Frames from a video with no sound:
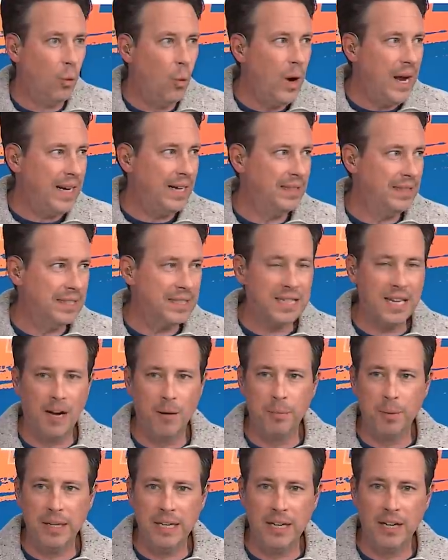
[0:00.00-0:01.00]
win in this
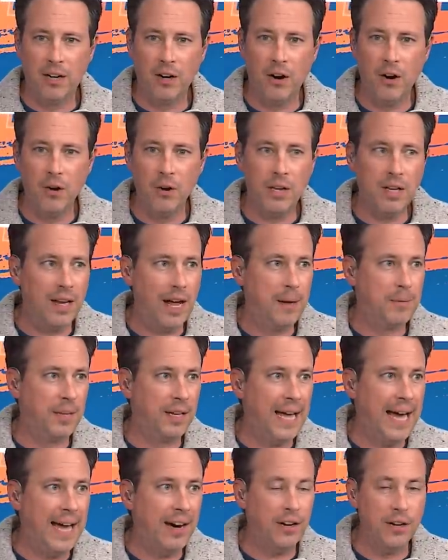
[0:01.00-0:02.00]
company and grow, climb the
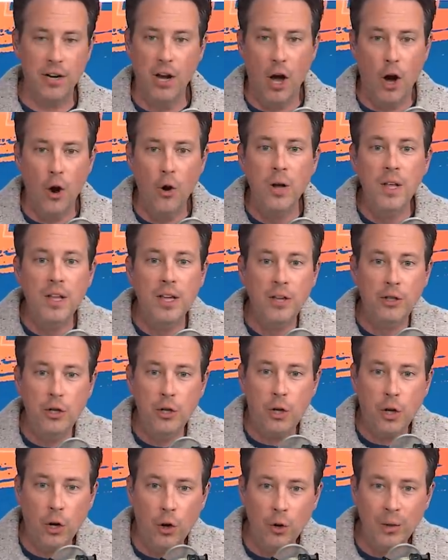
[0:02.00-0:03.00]
ladder. No,
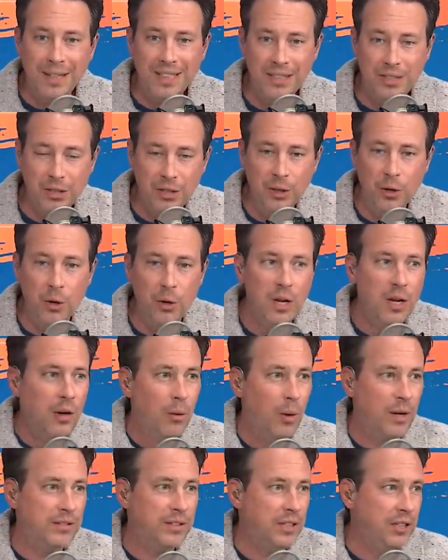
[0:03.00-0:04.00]
you can only do
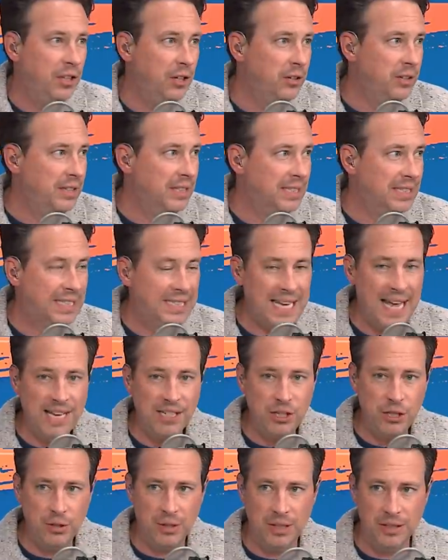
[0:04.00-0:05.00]
what the union
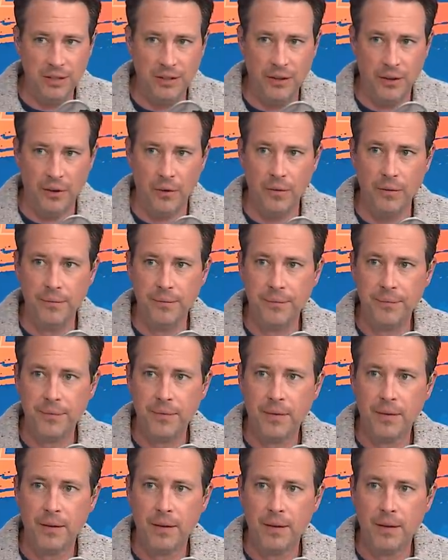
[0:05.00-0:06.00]
says you can do.
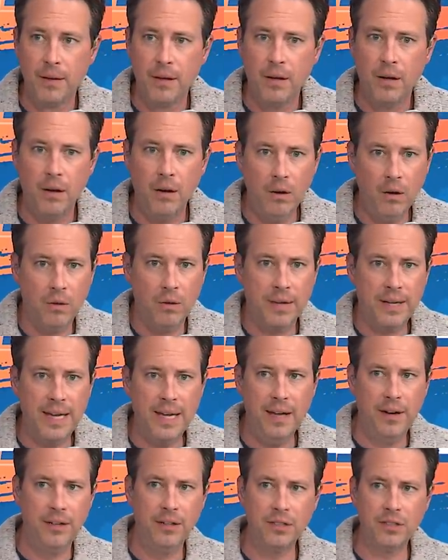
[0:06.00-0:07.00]
Oh,
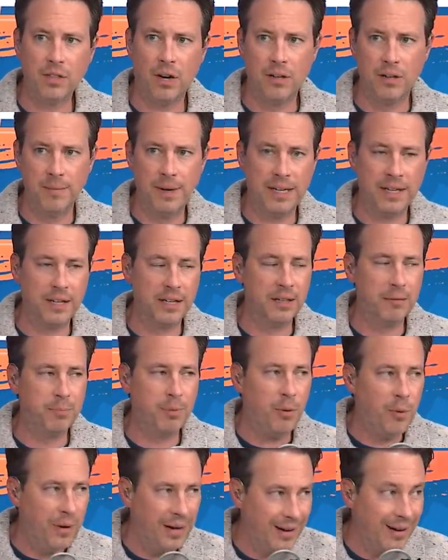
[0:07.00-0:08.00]
Ken, you're starting to make a good
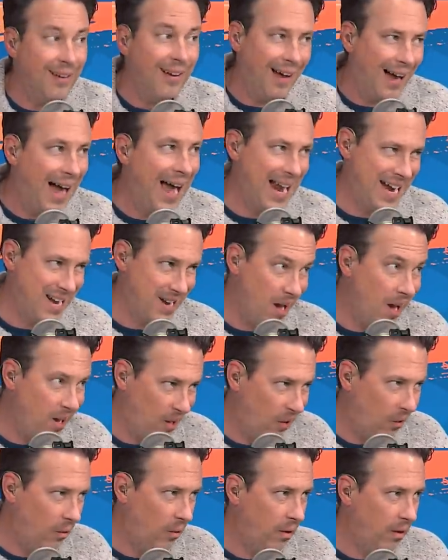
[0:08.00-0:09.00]
point. I
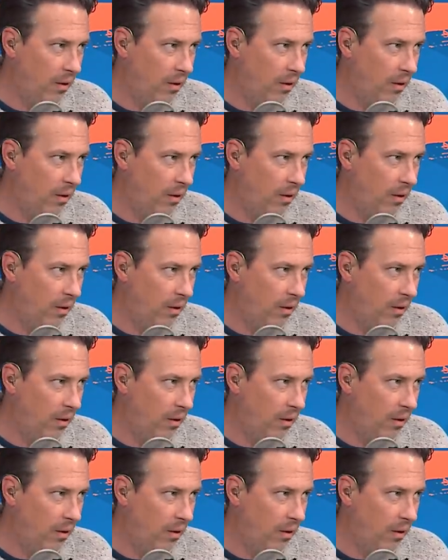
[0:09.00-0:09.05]
know.